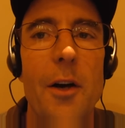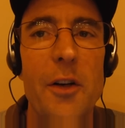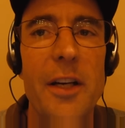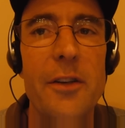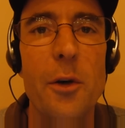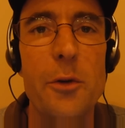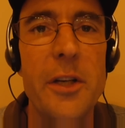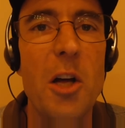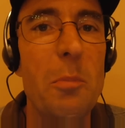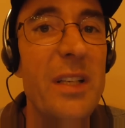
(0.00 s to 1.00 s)
Okay, don't
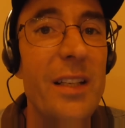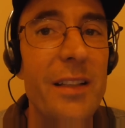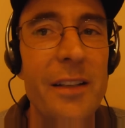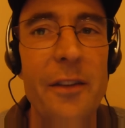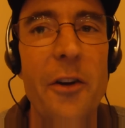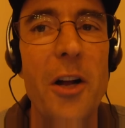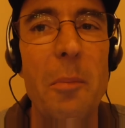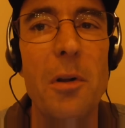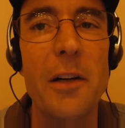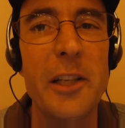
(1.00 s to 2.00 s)
tell me they're
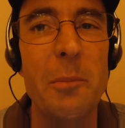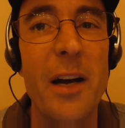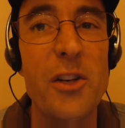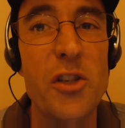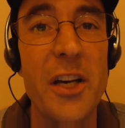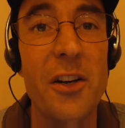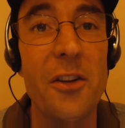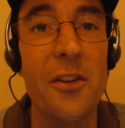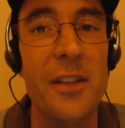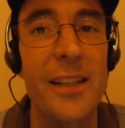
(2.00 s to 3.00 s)
not blocking my
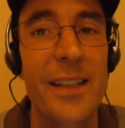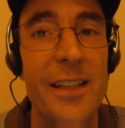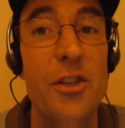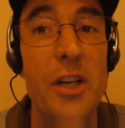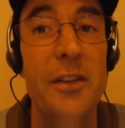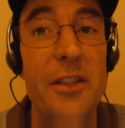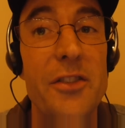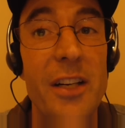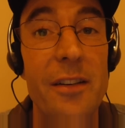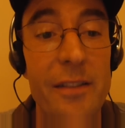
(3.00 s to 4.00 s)
channel. Check
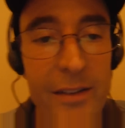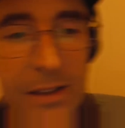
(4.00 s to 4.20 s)
this out.